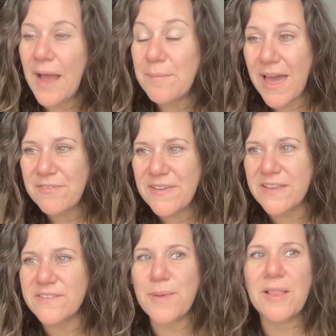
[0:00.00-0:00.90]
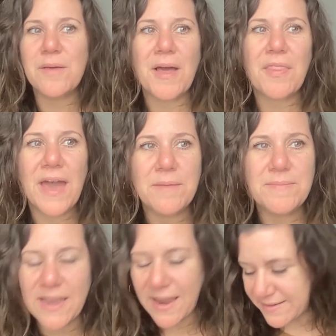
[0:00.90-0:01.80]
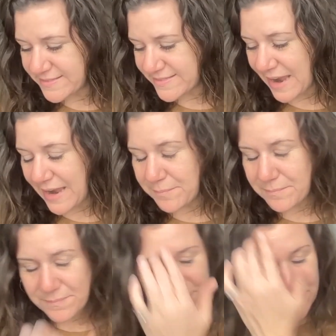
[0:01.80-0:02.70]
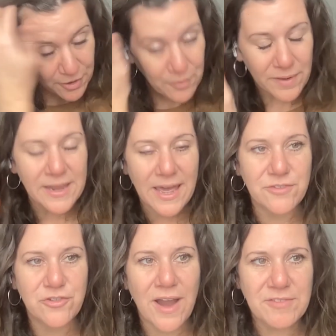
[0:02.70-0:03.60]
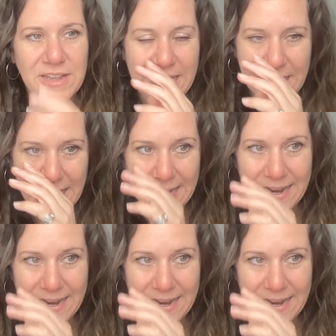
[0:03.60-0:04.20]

I'm laughing as well about that because I'm So again, traveling,